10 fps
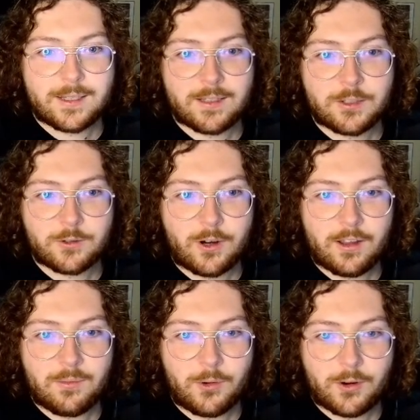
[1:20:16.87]
to the
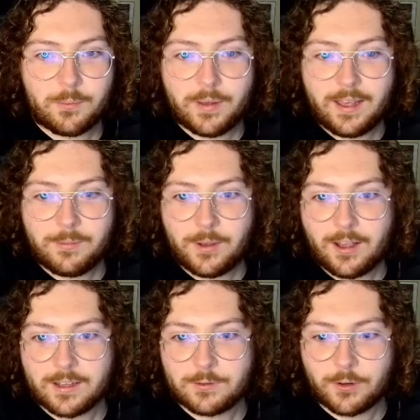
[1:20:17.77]
Drawing Board big
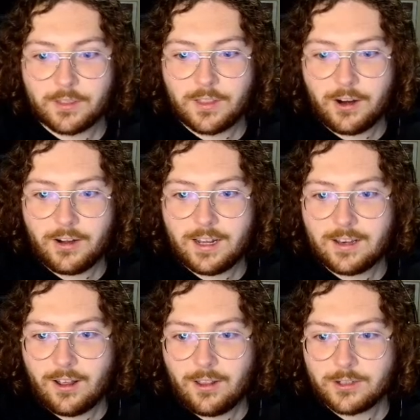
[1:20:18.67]
box for
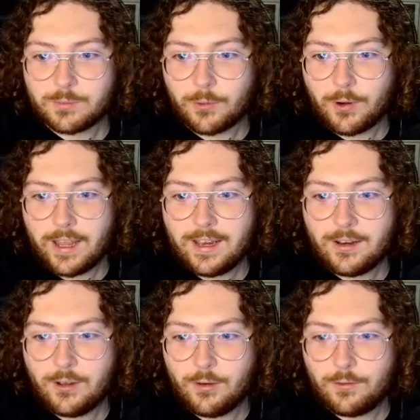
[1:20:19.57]
$30, brand
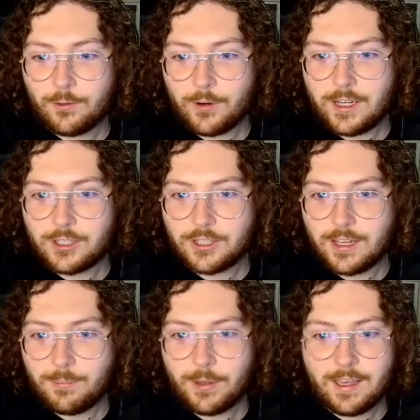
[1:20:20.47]
new, free
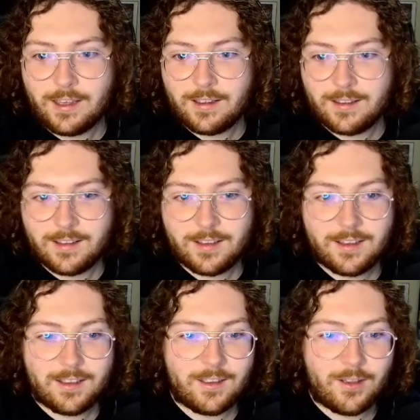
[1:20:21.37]
shipping.
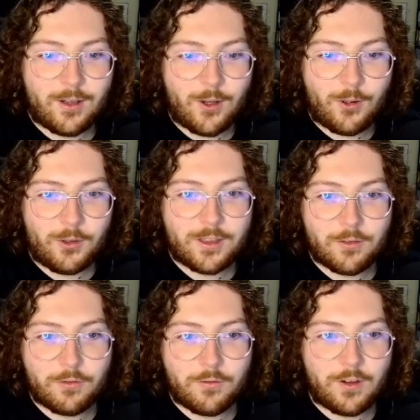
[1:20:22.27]
Hold the
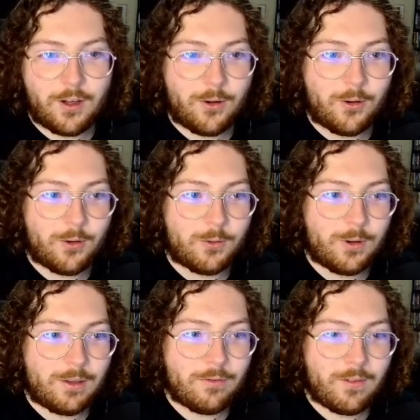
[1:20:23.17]
phone.
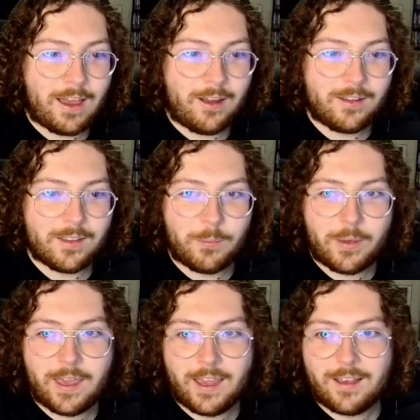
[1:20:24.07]
We found the
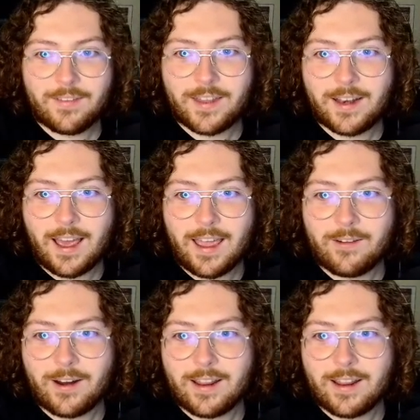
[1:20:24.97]
pick of the night right